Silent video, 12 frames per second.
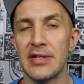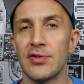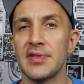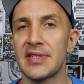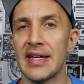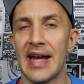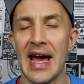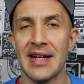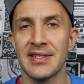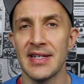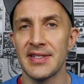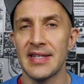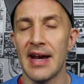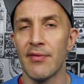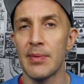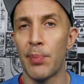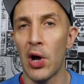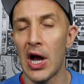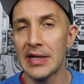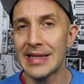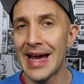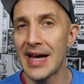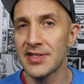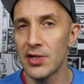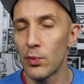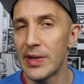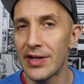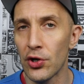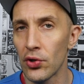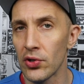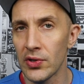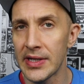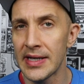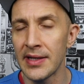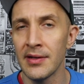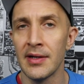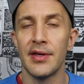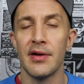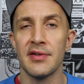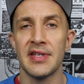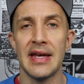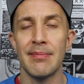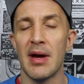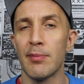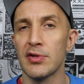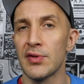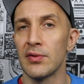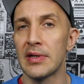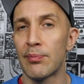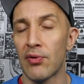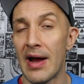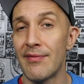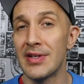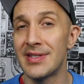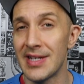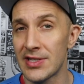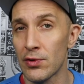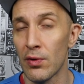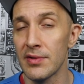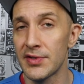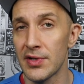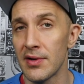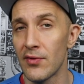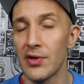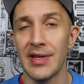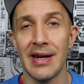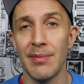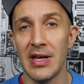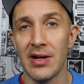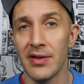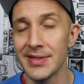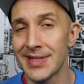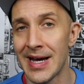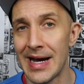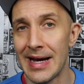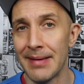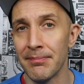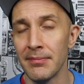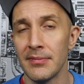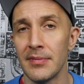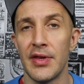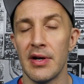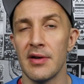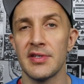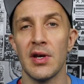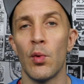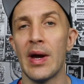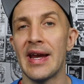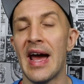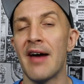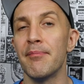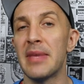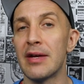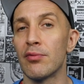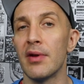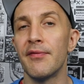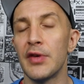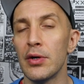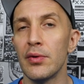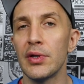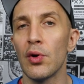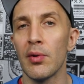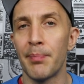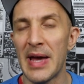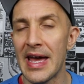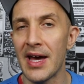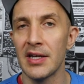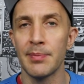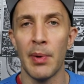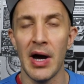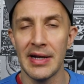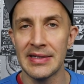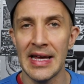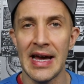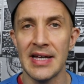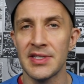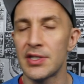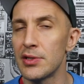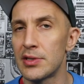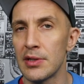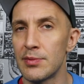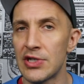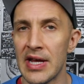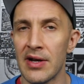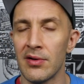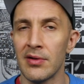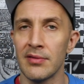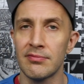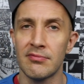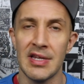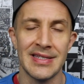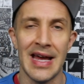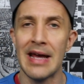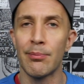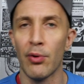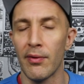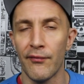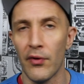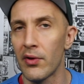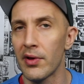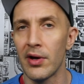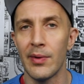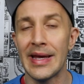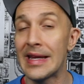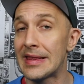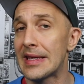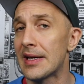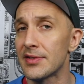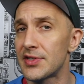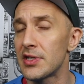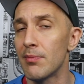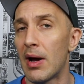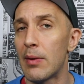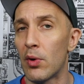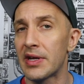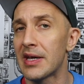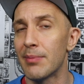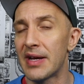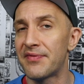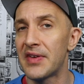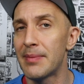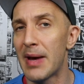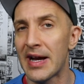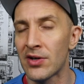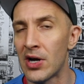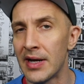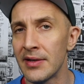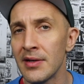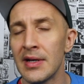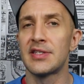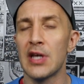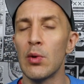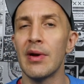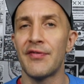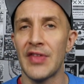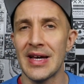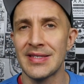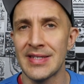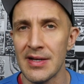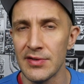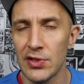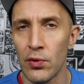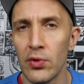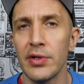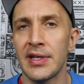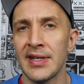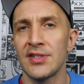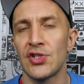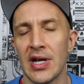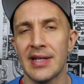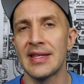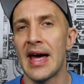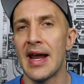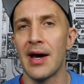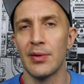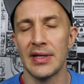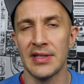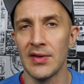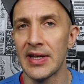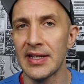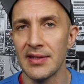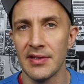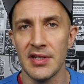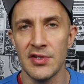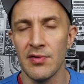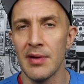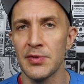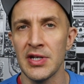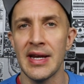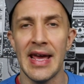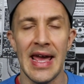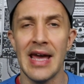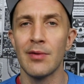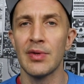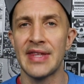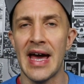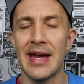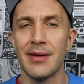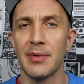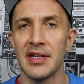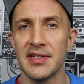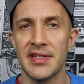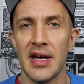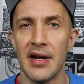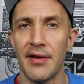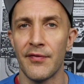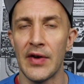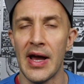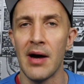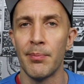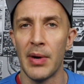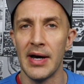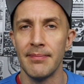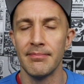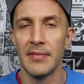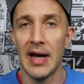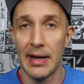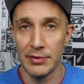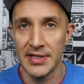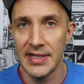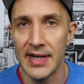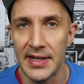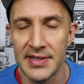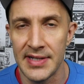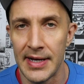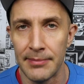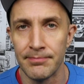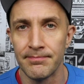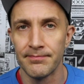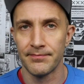patrons get access to every podcast a week early. There's a members-only private Discord server that I'm in all the time. There's a way to have me review your band, podcast, YouTube channel, design portfolio, anything else that you might want to get my feedback on. So if that sounds cool, you can check that out at the link in the description. And with that, I'm going to sign off for now, but I will see you next time.